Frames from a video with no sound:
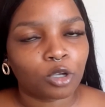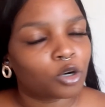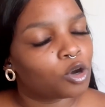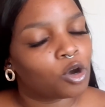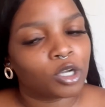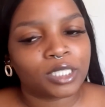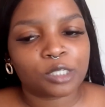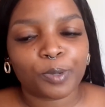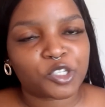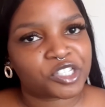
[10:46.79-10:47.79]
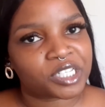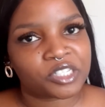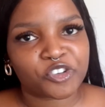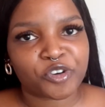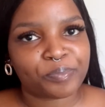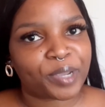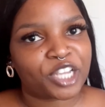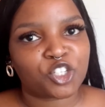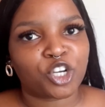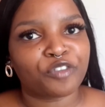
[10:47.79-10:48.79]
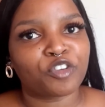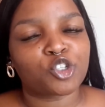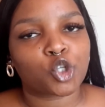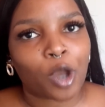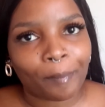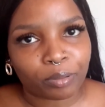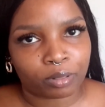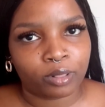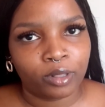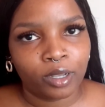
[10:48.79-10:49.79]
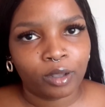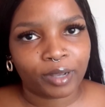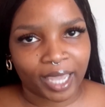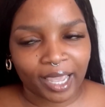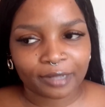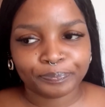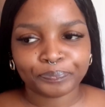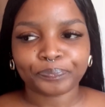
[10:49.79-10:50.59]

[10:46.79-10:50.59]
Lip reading: Don't go on this person's Instagram page looking for trouble, okay?